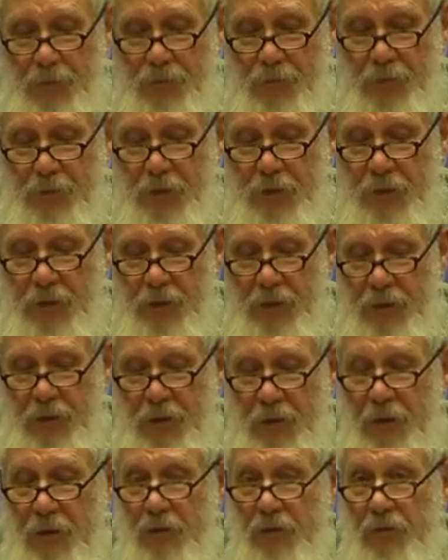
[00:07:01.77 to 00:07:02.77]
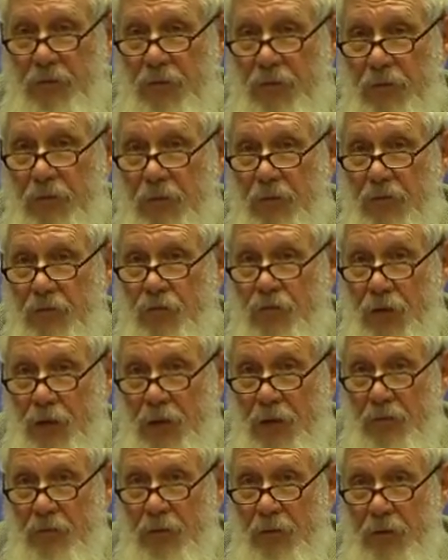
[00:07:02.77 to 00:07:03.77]
studying its
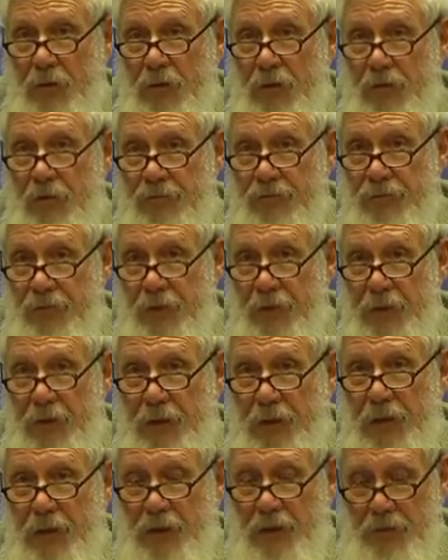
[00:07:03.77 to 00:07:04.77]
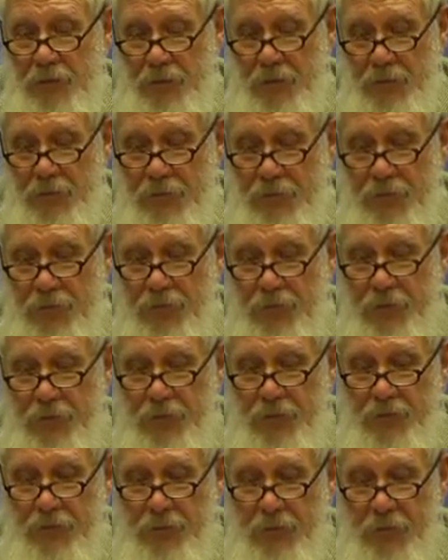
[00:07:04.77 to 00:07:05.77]
general defining
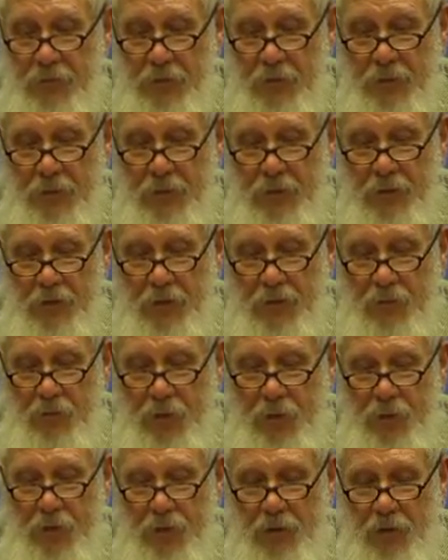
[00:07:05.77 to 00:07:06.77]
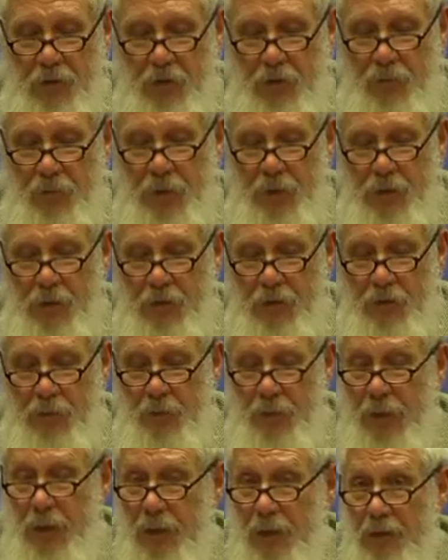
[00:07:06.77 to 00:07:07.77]
characteristics, what the common
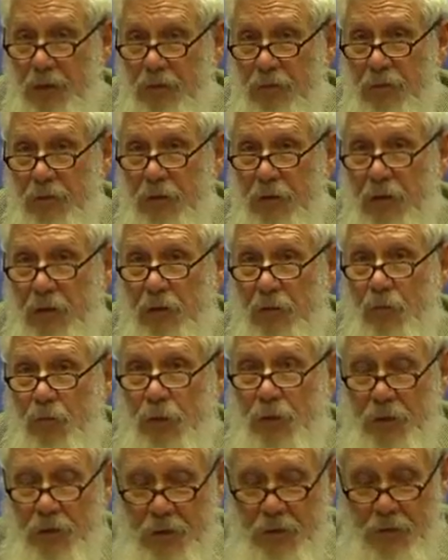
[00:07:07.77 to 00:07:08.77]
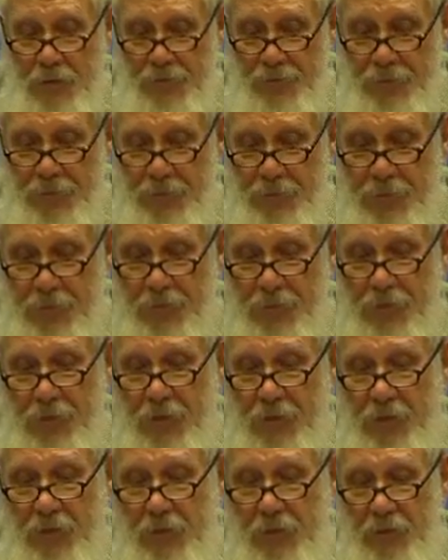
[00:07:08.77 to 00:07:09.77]
denominators are and what the
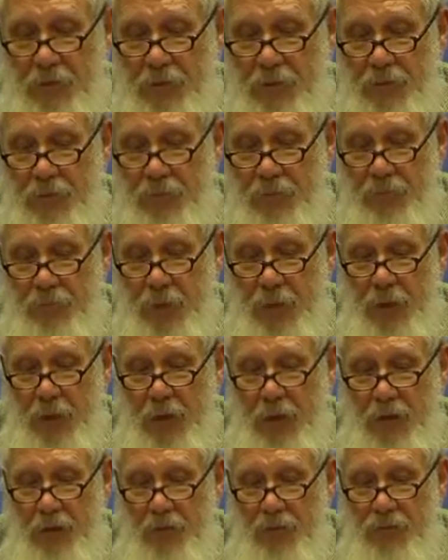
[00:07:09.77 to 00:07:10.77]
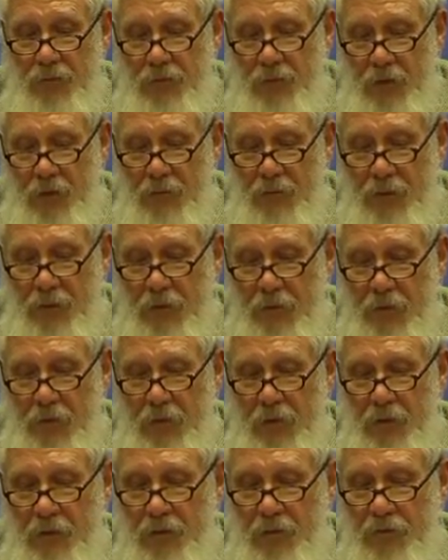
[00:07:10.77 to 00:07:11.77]
differences are,
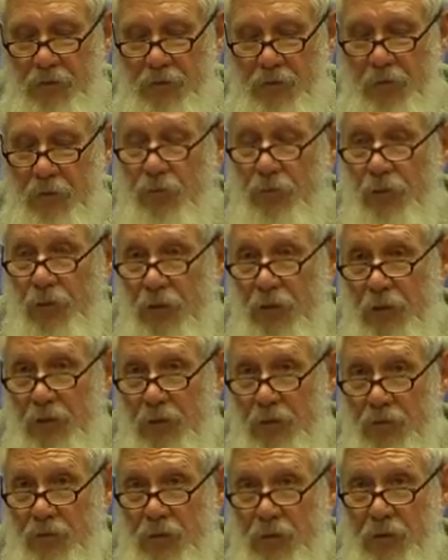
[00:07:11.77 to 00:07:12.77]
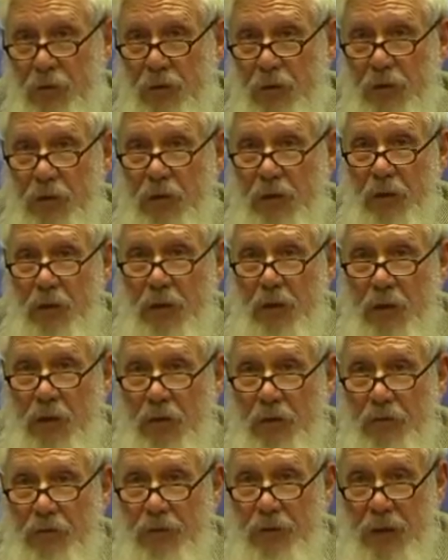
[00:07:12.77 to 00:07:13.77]
historically, sociologically,
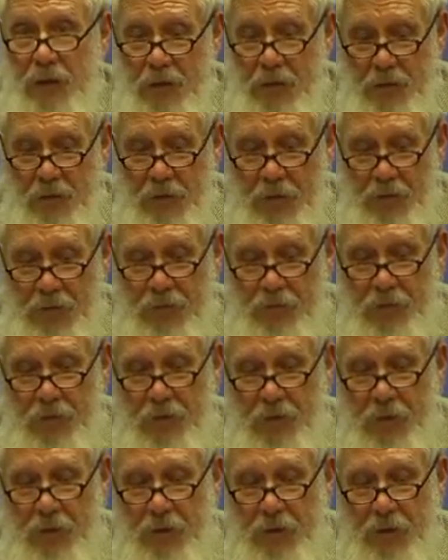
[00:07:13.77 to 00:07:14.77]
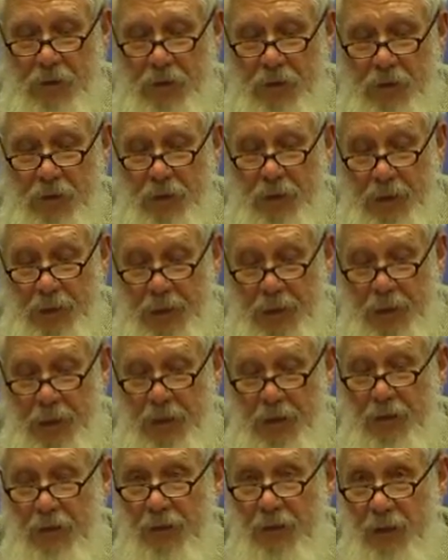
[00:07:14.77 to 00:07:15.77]
psychologically,
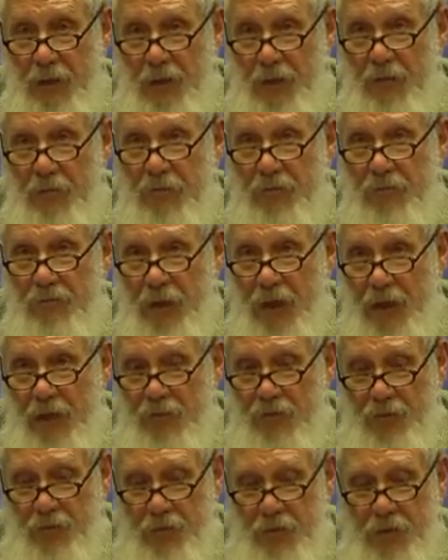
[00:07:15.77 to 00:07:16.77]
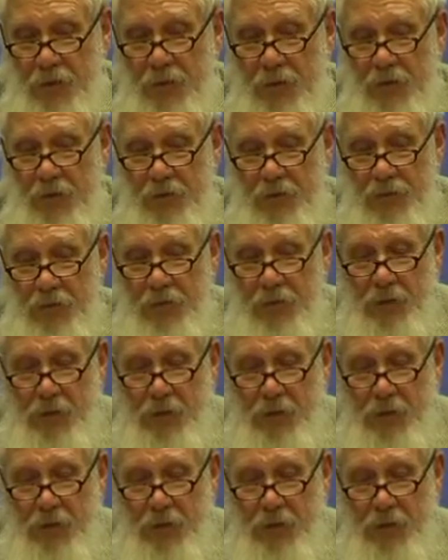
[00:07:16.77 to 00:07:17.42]
and yes, rationally.